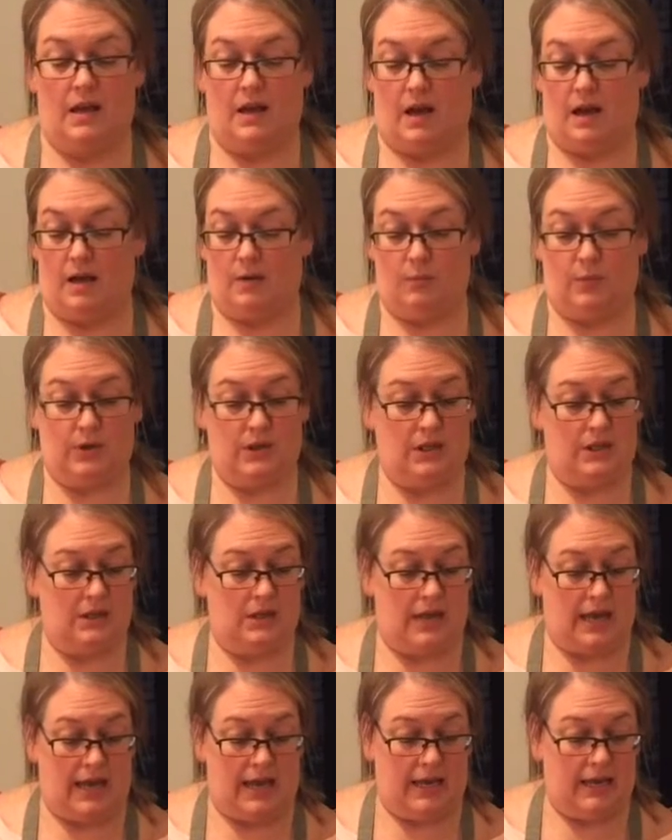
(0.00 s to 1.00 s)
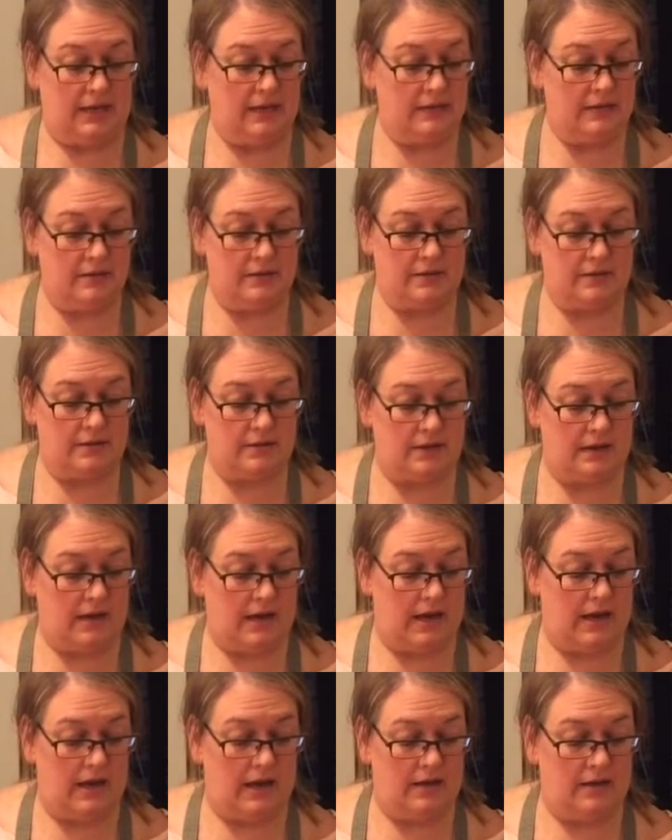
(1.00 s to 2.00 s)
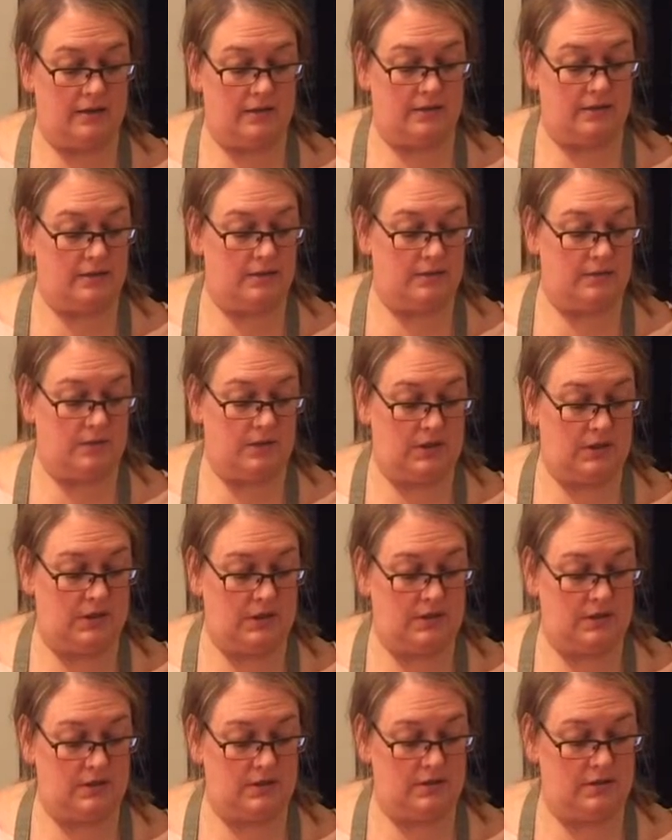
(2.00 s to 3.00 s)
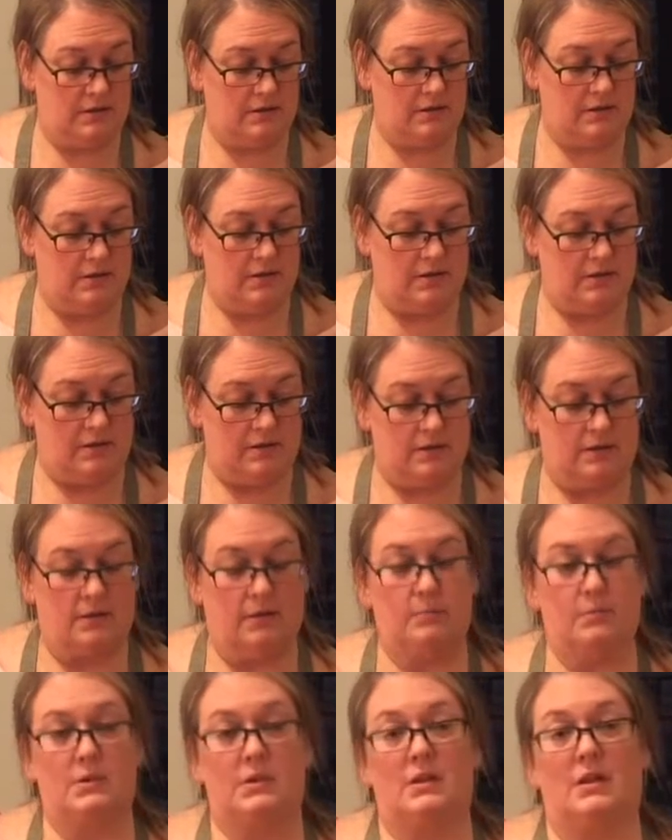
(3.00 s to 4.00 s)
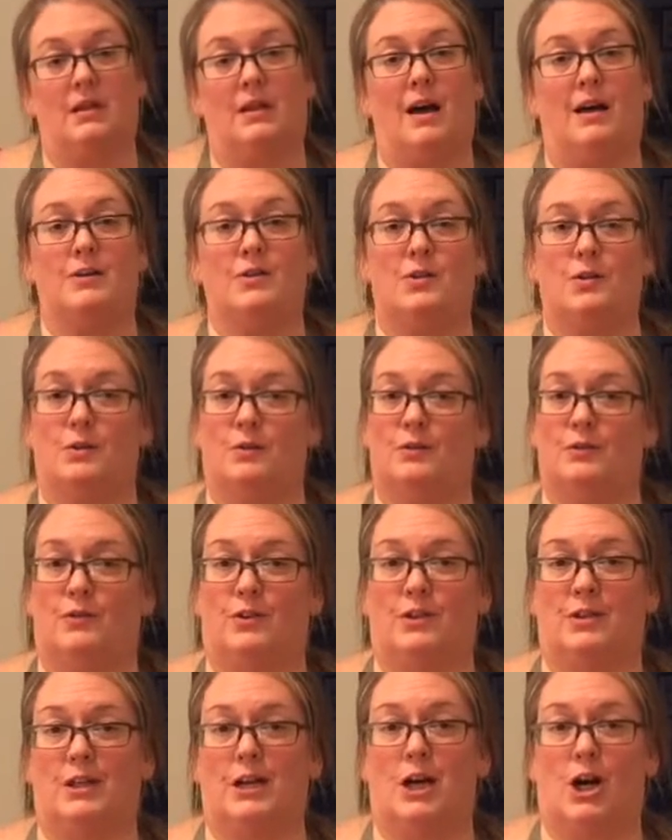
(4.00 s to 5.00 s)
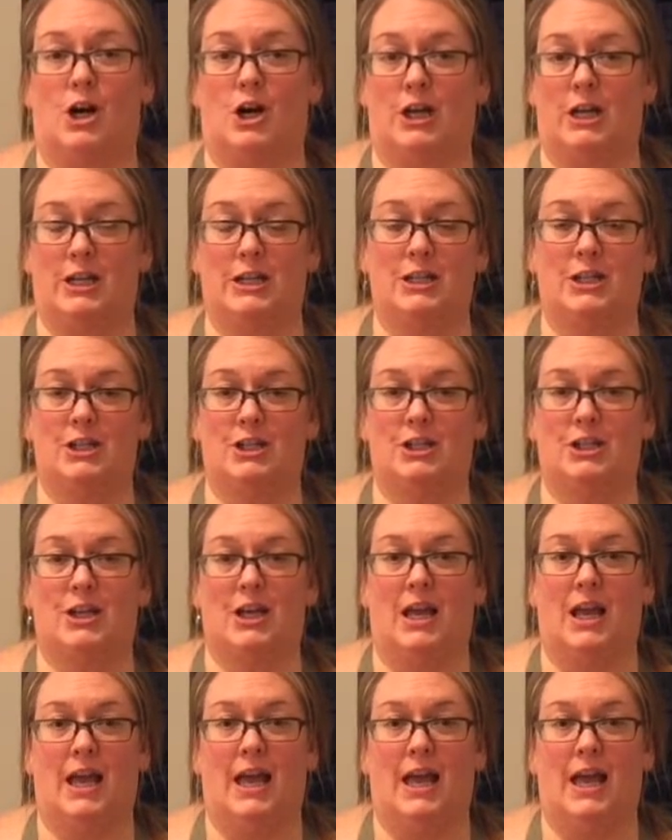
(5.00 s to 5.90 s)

We need eggs, and we need some cilantro for a garnish.